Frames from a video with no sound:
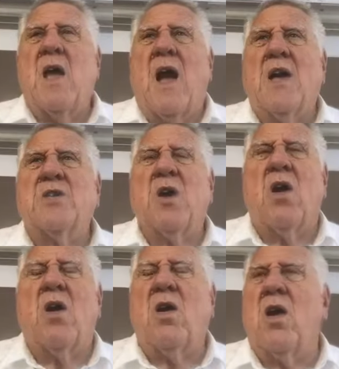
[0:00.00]

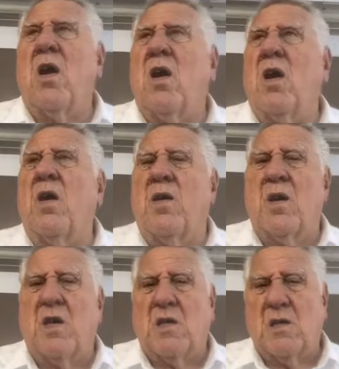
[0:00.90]
saw on
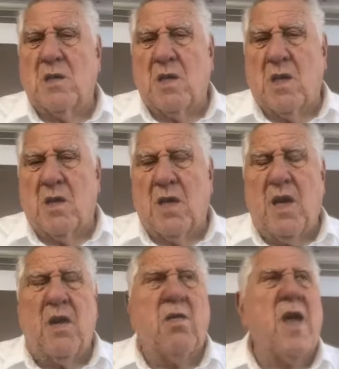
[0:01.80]
the
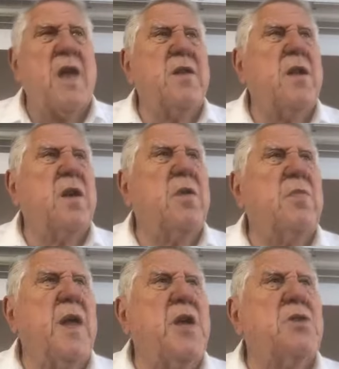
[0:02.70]
internet a
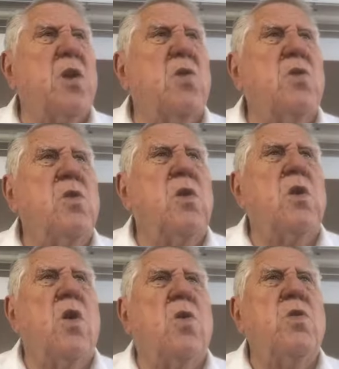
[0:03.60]
couple of days ago. You
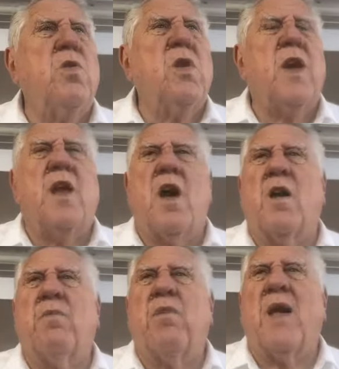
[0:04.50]
can get
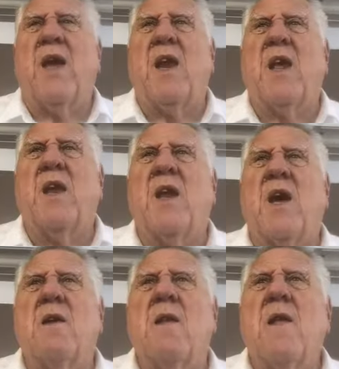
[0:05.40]
on a plane in
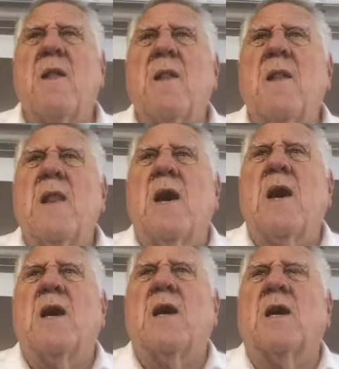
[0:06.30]

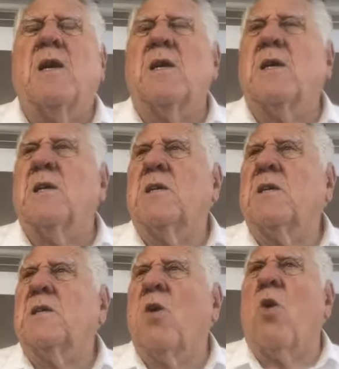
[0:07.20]

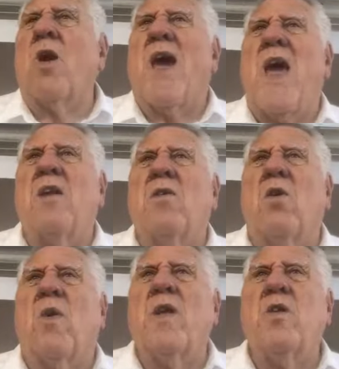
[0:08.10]

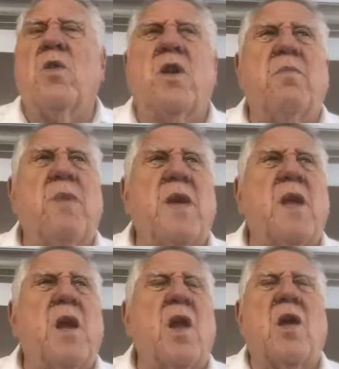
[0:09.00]
Orlando, and you can be
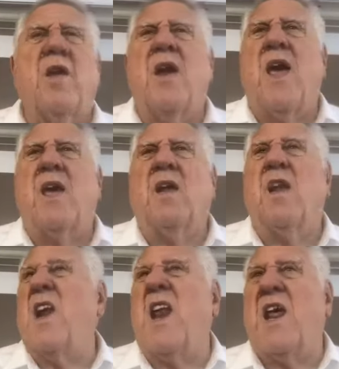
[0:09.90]
in London,
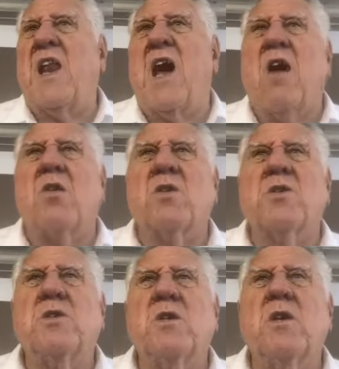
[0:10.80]
England, in 8
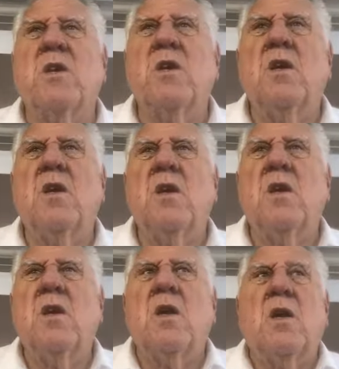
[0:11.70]
hours.
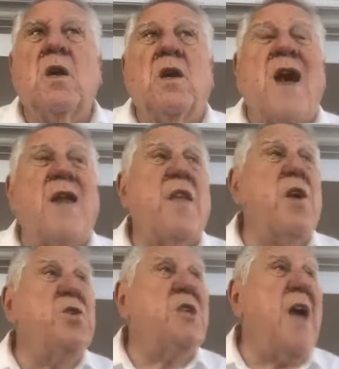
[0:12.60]
Now they
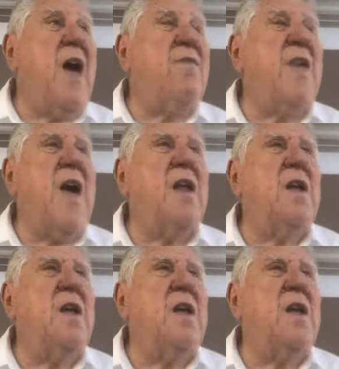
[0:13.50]
used to have that